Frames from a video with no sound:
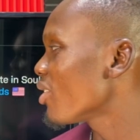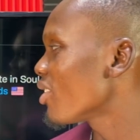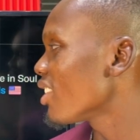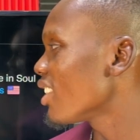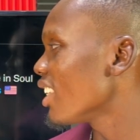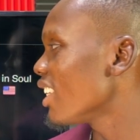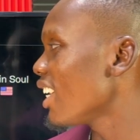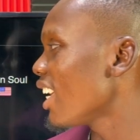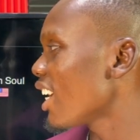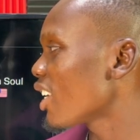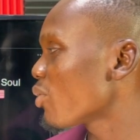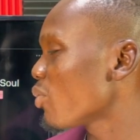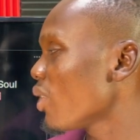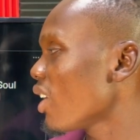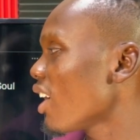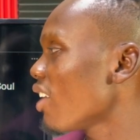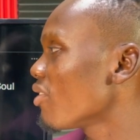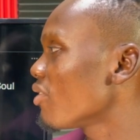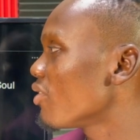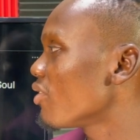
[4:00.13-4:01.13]
to the next, we
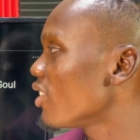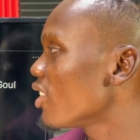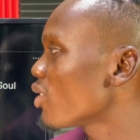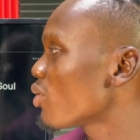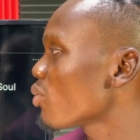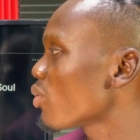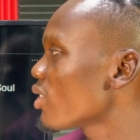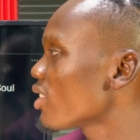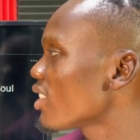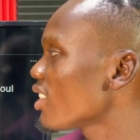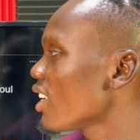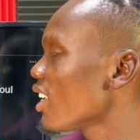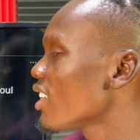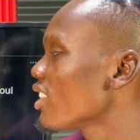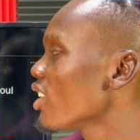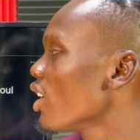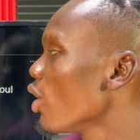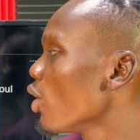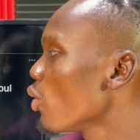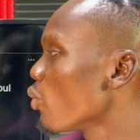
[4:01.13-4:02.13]
have this one
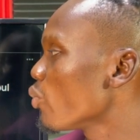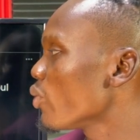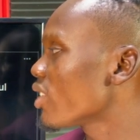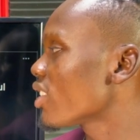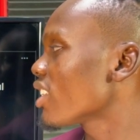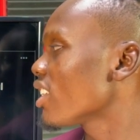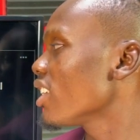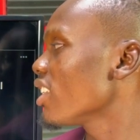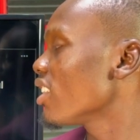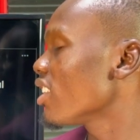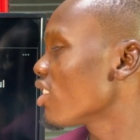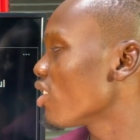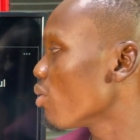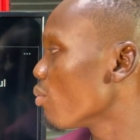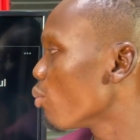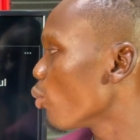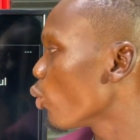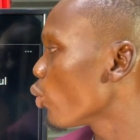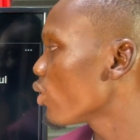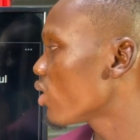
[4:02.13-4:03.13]
says WIZKID is the
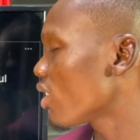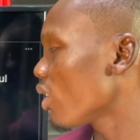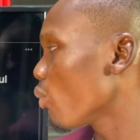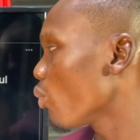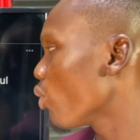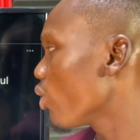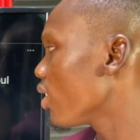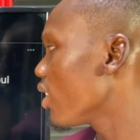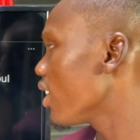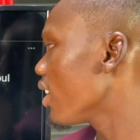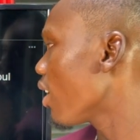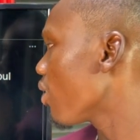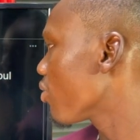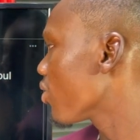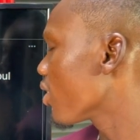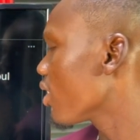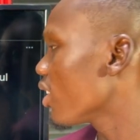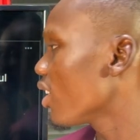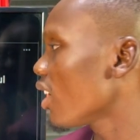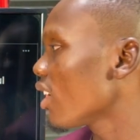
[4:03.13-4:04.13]
most awarded
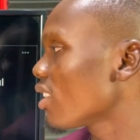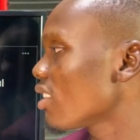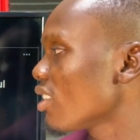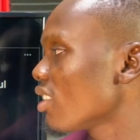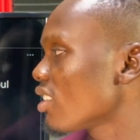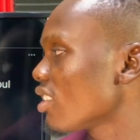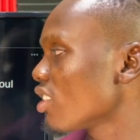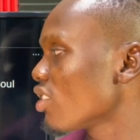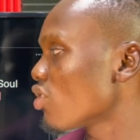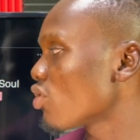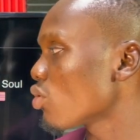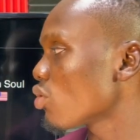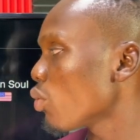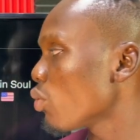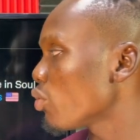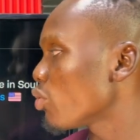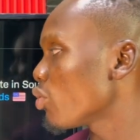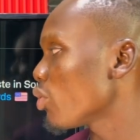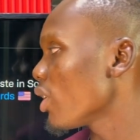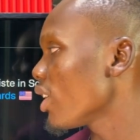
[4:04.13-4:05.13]
African artist in
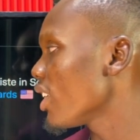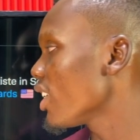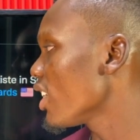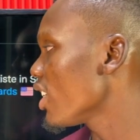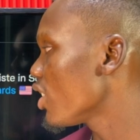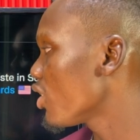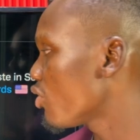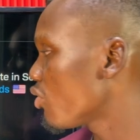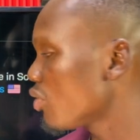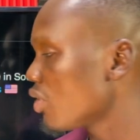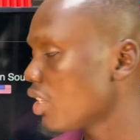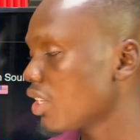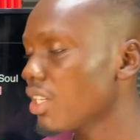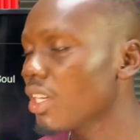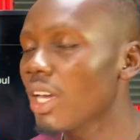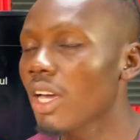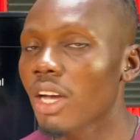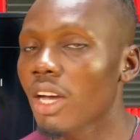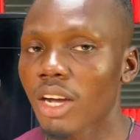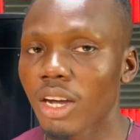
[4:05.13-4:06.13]
Soul Train history.
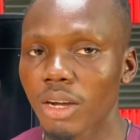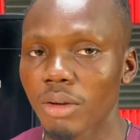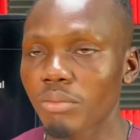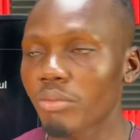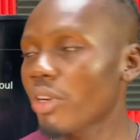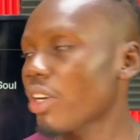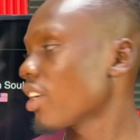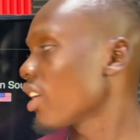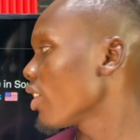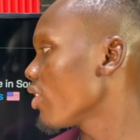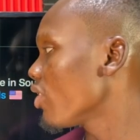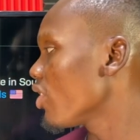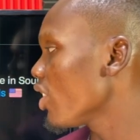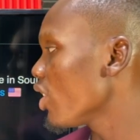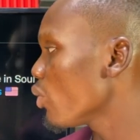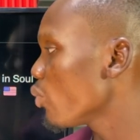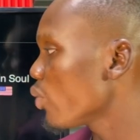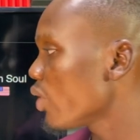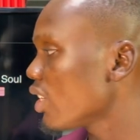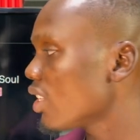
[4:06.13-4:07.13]
Bracket
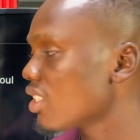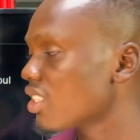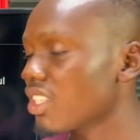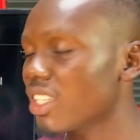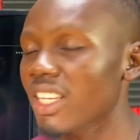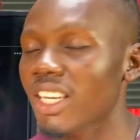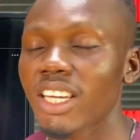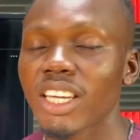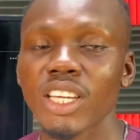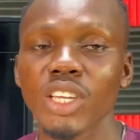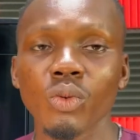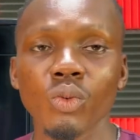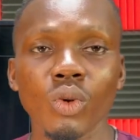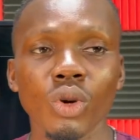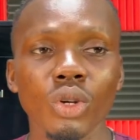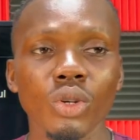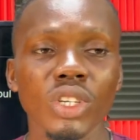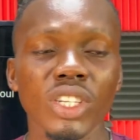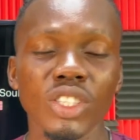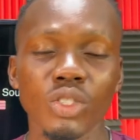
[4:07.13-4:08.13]
3 wins. Yeah, he
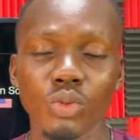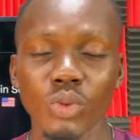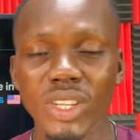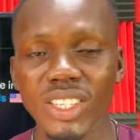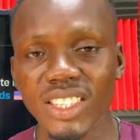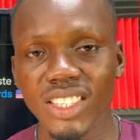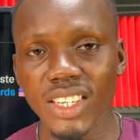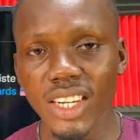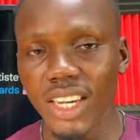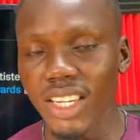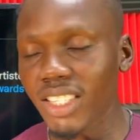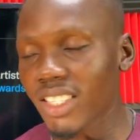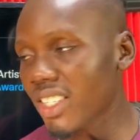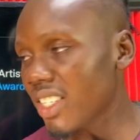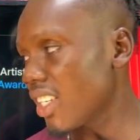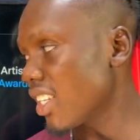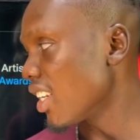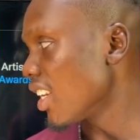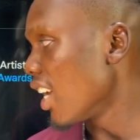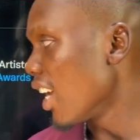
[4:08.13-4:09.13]
won in
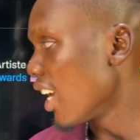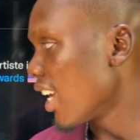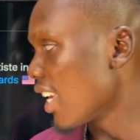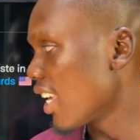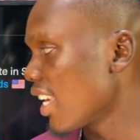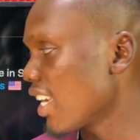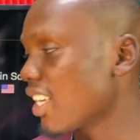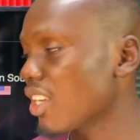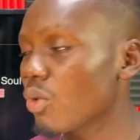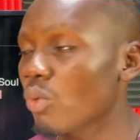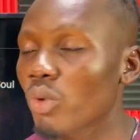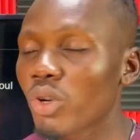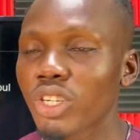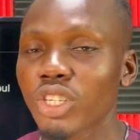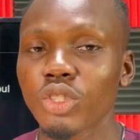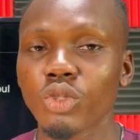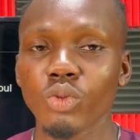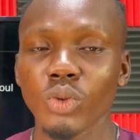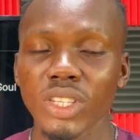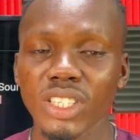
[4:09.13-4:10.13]
2019. Yeah, he won
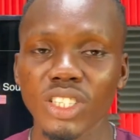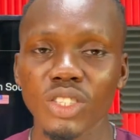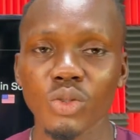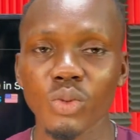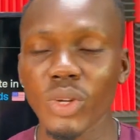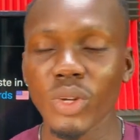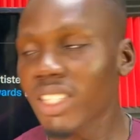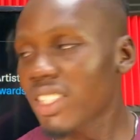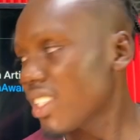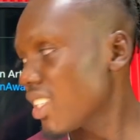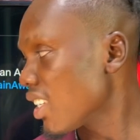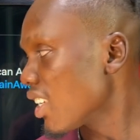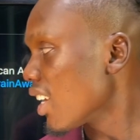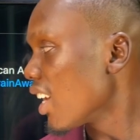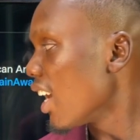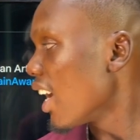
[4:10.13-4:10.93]
in 2020,